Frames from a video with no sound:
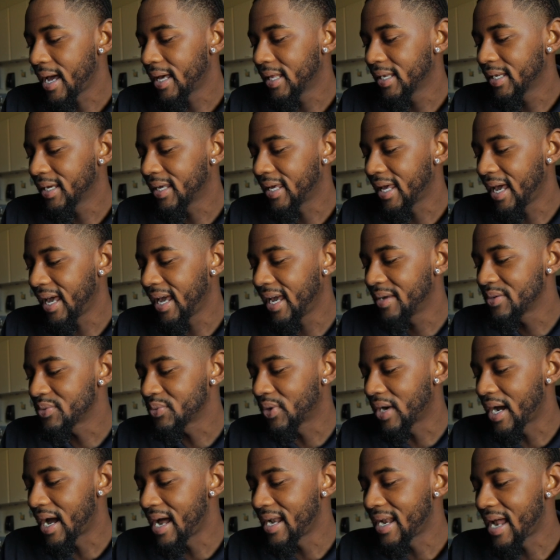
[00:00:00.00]
hella games
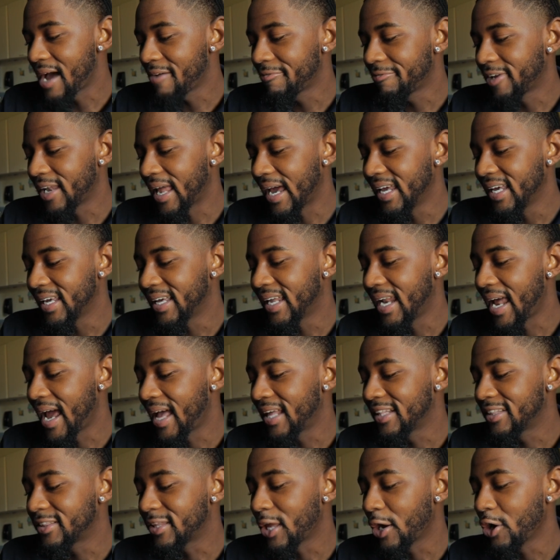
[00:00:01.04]
where I feel like he could
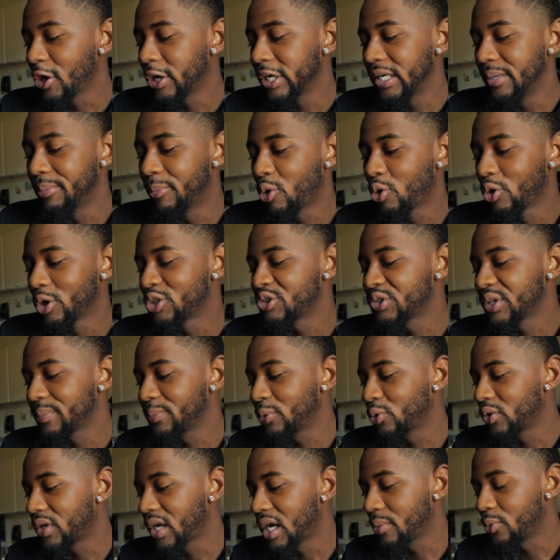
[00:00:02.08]
add 30 more
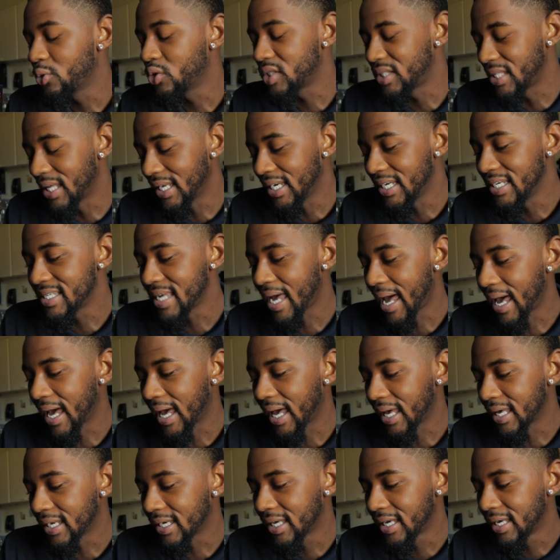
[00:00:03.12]
triple doubles than he's
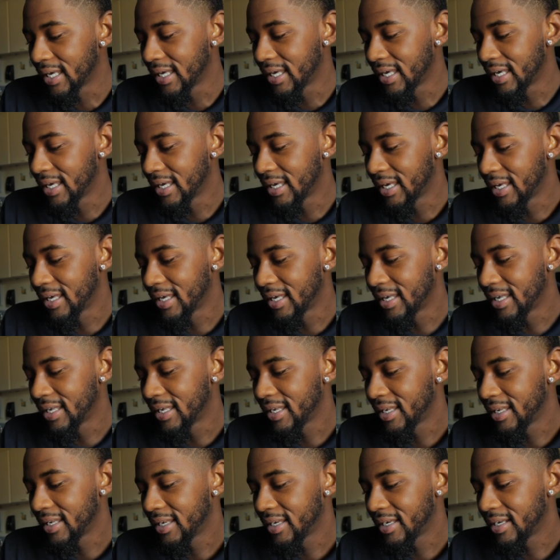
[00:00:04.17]
had.
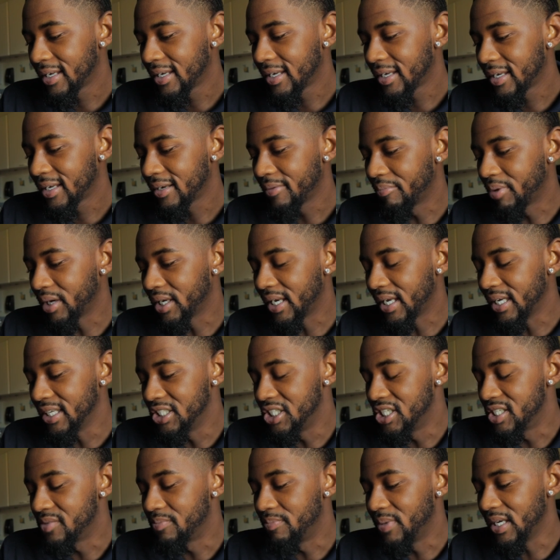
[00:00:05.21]
But he
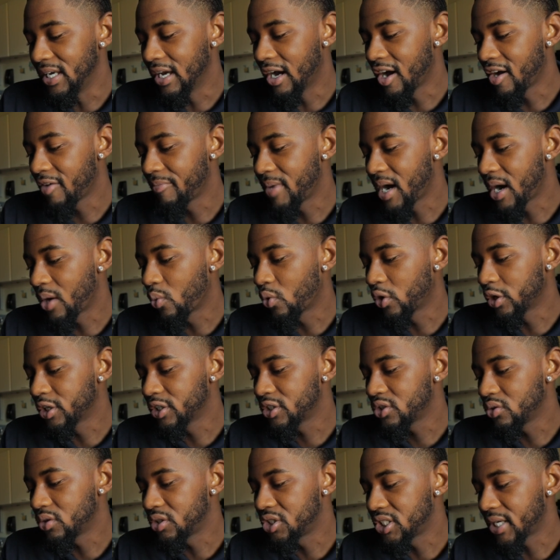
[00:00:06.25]
just be off by one
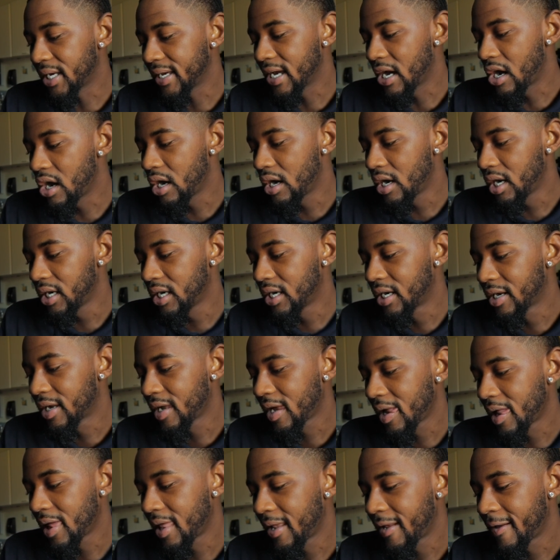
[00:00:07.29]
or two. JR? I
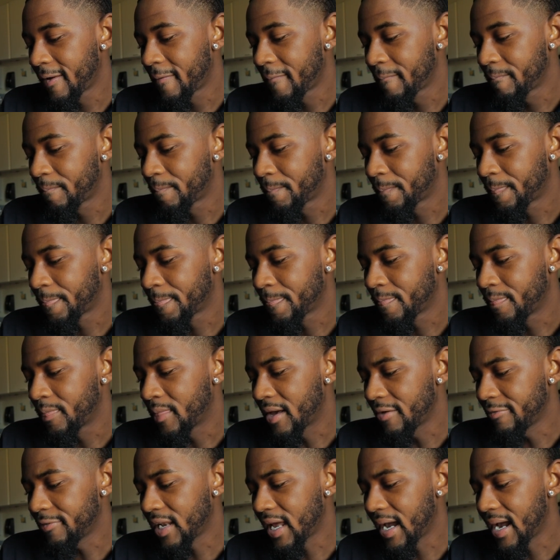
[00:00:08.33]

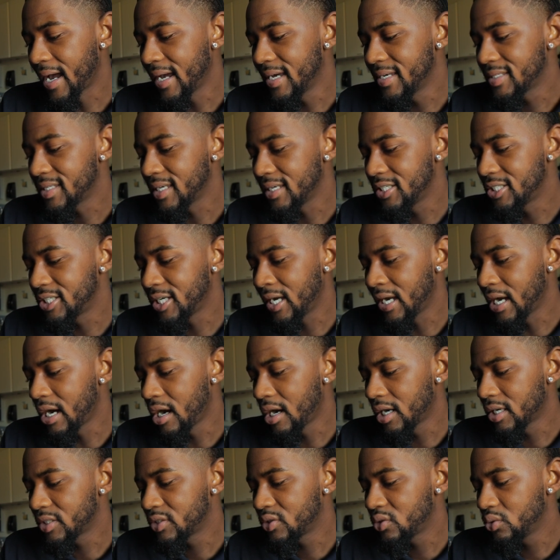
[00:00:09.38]
feel like I ain't seen
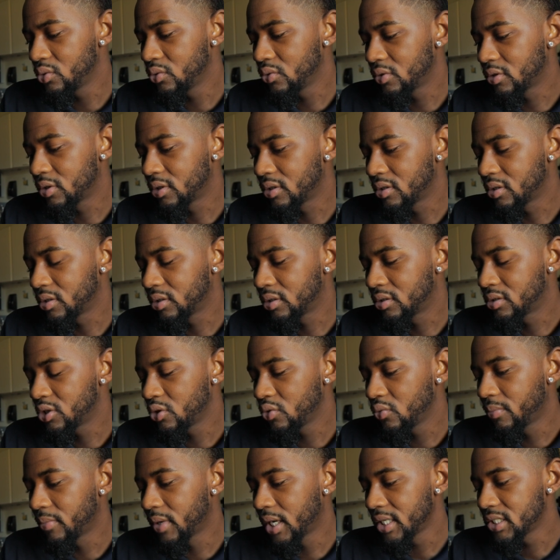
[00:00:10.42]
JR
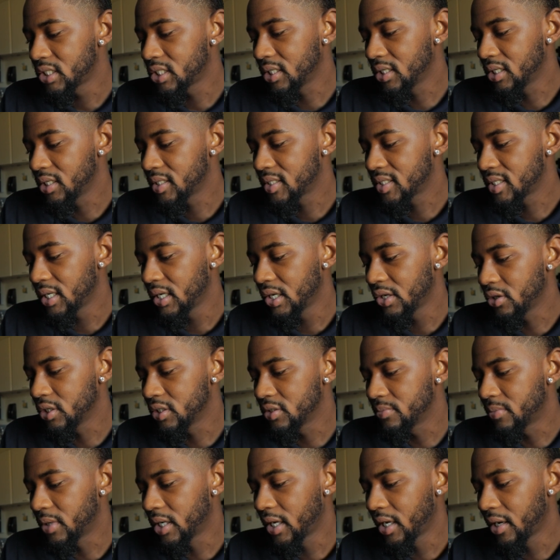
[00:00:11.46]
too much in this
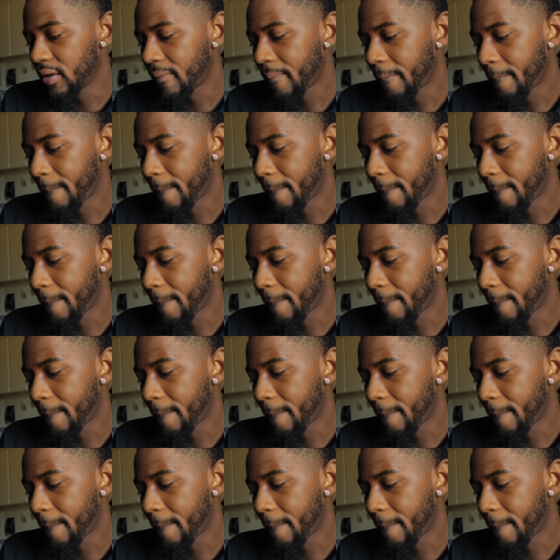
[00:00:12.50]
series, bro.